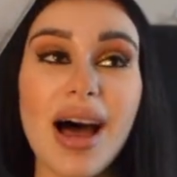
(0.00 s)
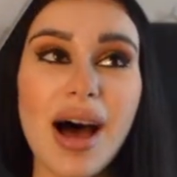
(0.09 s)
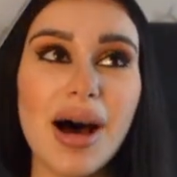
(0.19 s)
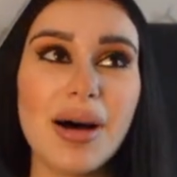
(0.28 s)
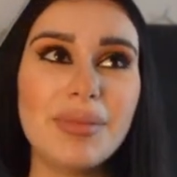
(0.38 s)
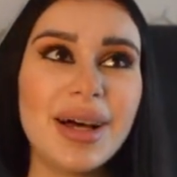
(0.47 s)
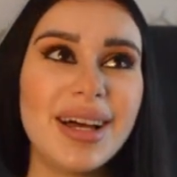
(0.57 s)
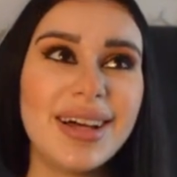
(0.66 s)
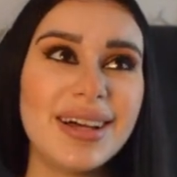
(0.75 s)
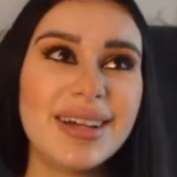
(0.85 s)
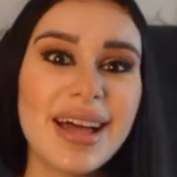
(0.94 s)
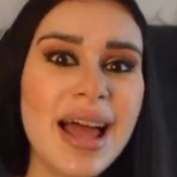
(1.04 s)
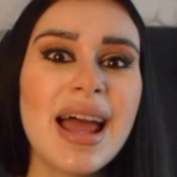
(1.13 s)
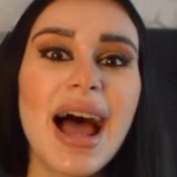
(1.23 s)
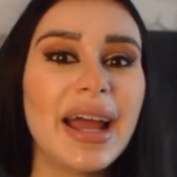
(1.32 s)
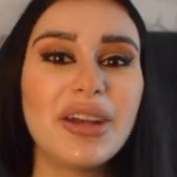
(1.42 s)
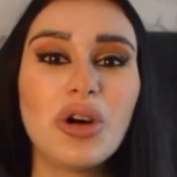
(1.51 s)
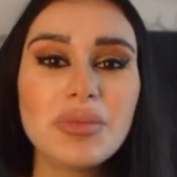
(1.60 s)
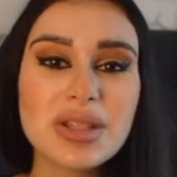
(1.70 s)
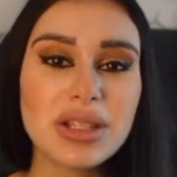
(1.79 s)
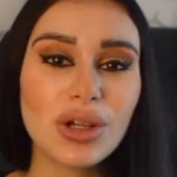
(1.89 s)
I know
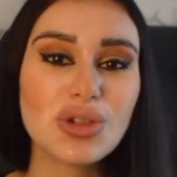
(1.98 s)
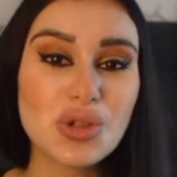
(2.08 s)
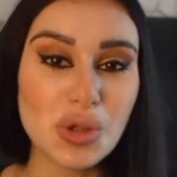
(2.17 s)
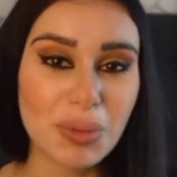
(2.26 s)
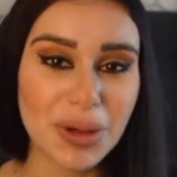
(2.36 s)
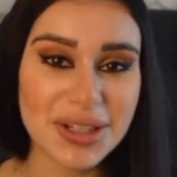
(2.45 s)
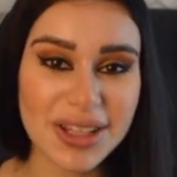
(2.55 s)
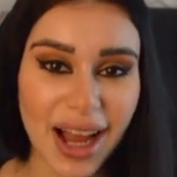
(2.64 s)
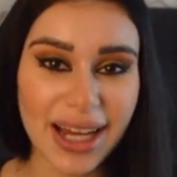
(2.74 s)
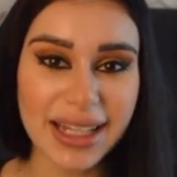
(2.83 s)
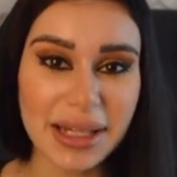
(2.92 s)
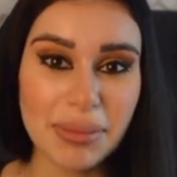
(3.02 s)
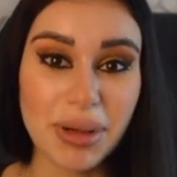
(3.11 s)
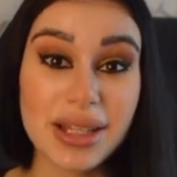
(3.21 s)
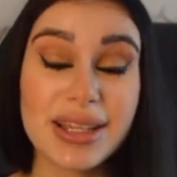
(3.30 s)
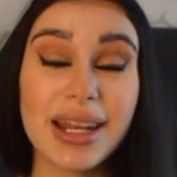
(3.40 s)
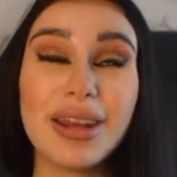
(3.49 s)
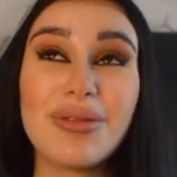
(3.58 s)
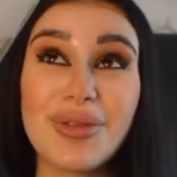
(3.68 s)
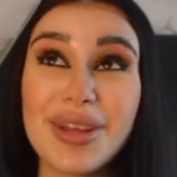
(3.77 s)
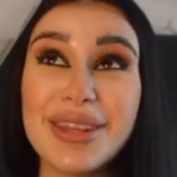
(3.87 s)
I'm still super tiny, but it's
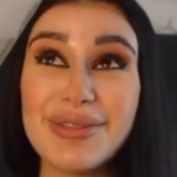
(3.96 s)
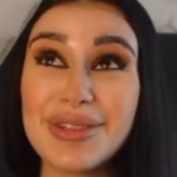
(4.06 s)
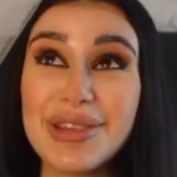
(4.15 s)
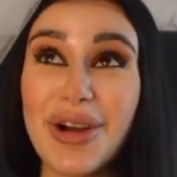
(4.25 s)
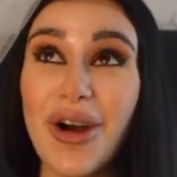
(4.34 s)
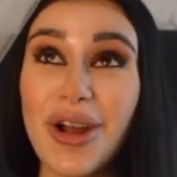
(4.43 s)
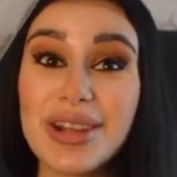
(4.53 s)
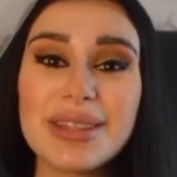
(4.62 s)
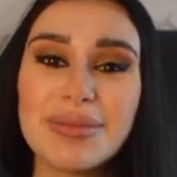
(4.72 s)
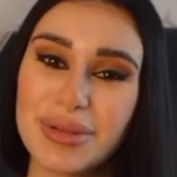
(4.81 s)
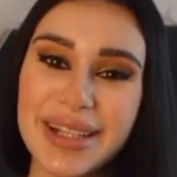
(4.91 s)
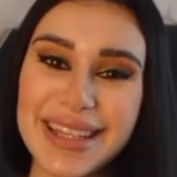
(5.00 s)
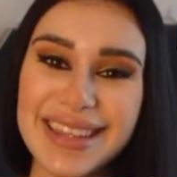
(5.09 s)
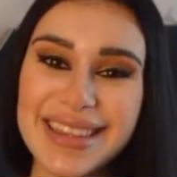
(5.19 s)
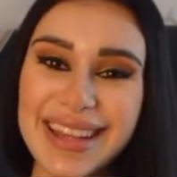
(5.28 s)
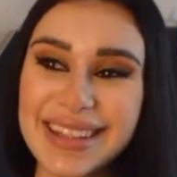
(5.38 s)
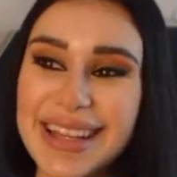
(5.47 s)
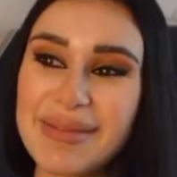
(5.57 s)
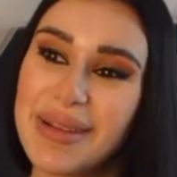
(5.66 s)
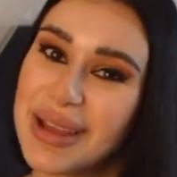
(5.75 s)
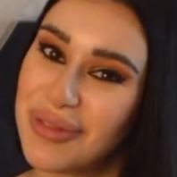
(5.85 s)
getting really hard to breathe and
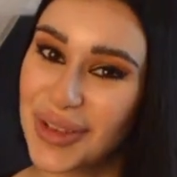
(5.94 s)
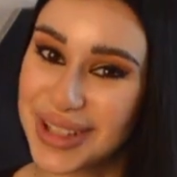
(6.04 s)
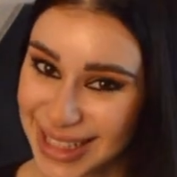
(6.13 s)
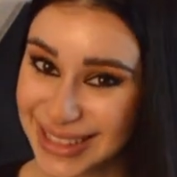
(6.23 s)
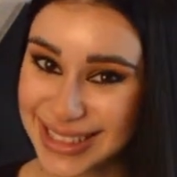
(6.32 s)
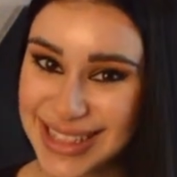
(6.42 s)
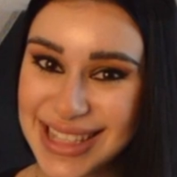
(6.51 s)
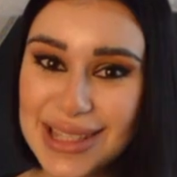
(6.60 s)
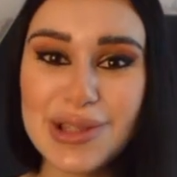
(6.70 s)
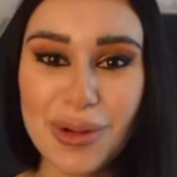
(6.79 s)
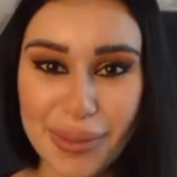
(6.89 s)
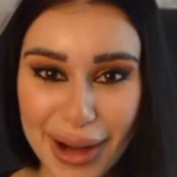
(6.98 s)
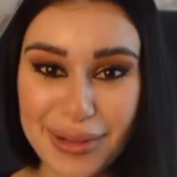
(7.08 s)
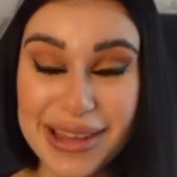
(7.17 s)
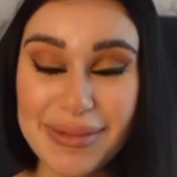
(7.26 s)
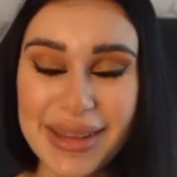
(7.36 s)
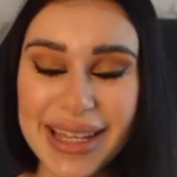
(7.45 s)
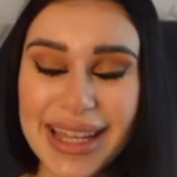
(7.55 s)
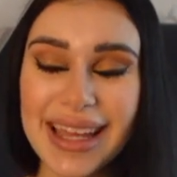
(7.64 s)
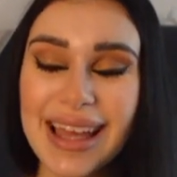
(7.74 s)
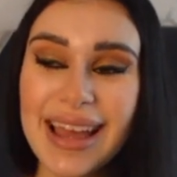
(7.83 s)
like make full sentences, so bear with
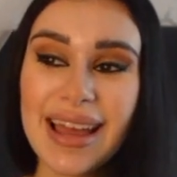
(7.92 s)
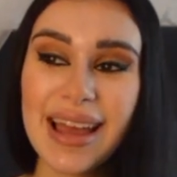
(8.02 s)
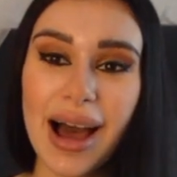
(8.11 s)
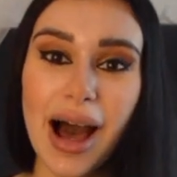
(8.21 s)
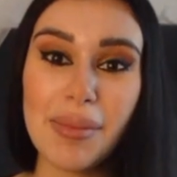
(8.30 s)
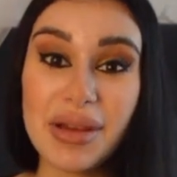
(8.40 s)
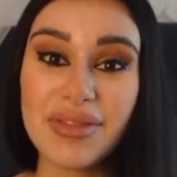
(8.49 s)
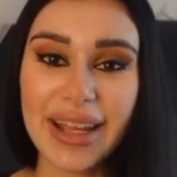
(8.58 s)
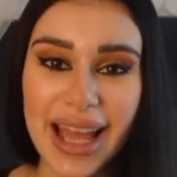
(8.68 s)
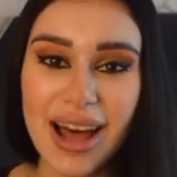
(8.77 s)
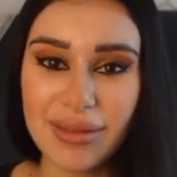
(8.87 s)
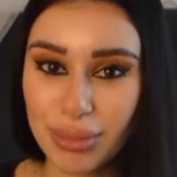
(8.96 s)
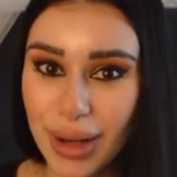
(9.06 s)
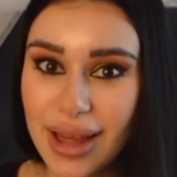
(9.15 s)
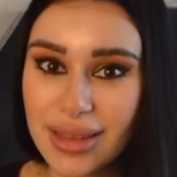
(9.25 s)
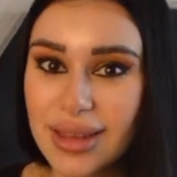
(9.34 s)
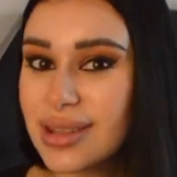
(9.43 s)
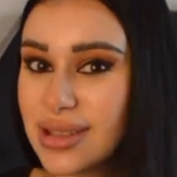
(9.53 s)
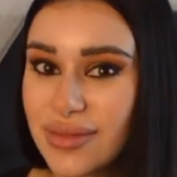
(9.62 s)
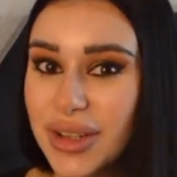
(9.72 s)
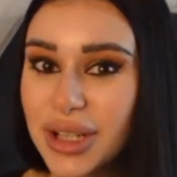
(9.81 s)
me if I get out of breath in
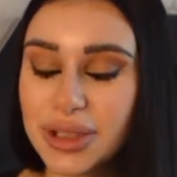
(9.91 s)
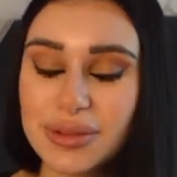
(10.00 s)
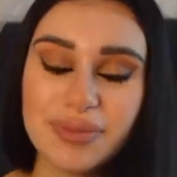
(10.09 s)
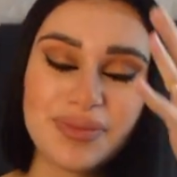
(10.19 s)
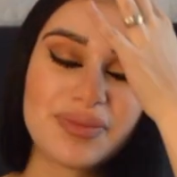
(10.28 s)
this video.